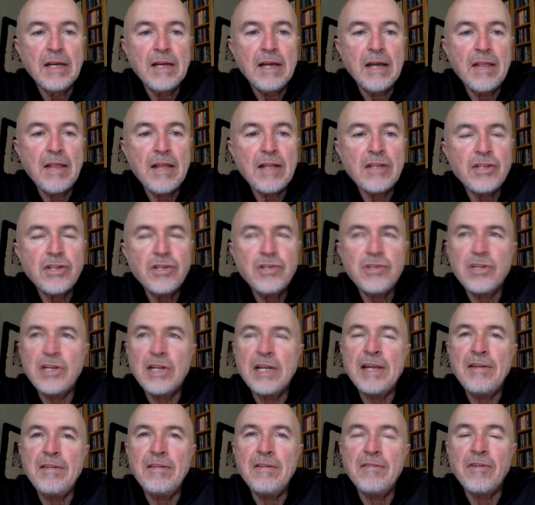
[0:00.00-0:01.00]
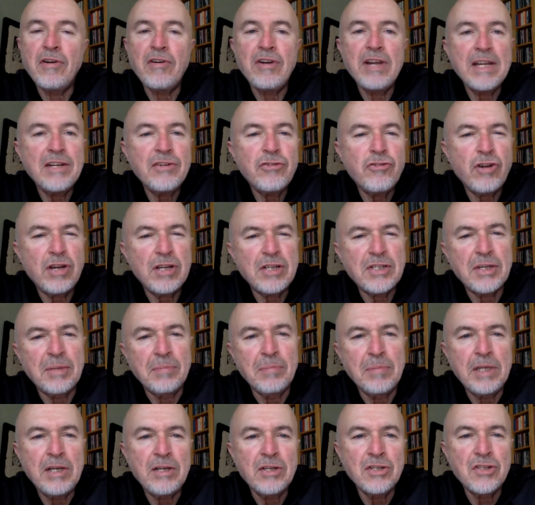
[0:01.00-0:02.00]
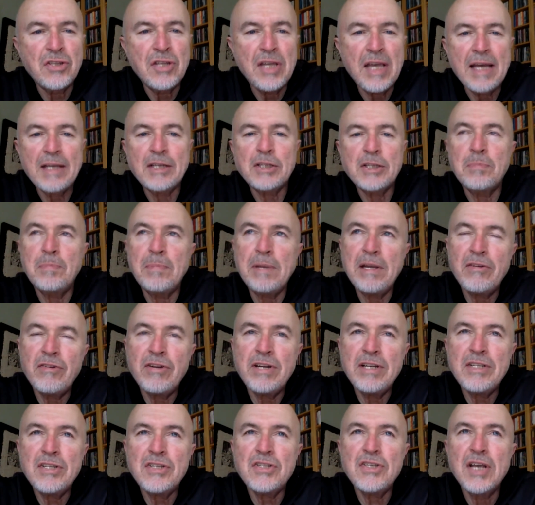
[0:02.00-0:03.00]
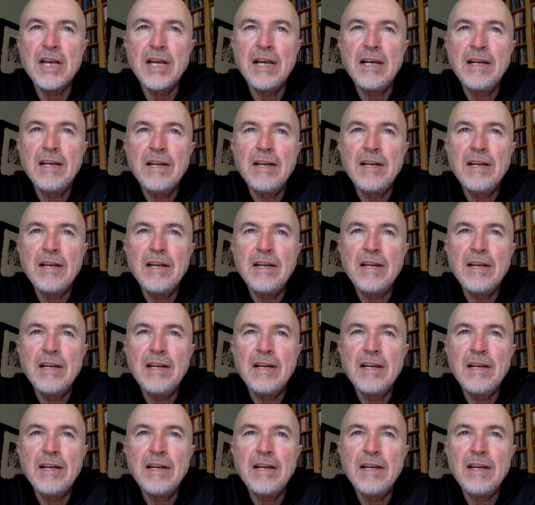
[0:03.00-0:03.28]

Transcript: and that's usually very interesting because the experience